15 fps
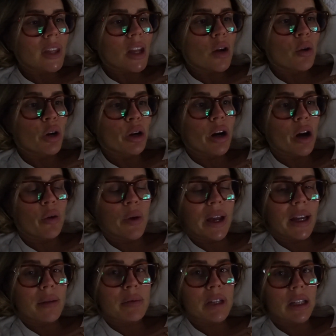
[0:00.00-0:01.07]
or I'll wake
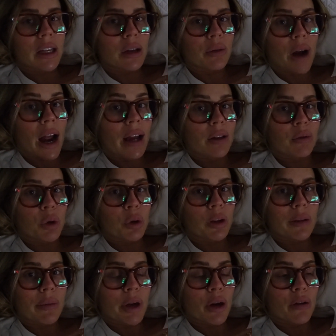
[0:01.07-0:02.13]
up to like Ryan
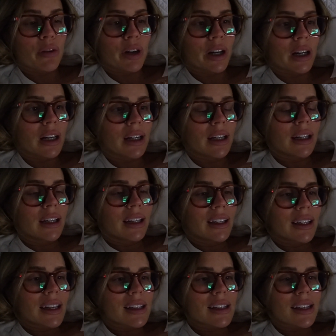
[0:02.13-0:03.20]
rolling me over
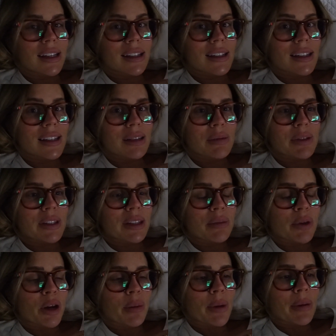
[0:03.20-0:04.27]
because he sees me sleeping
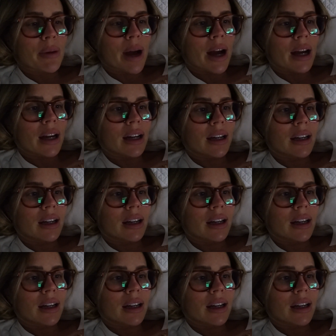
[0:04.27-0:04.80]
on my back.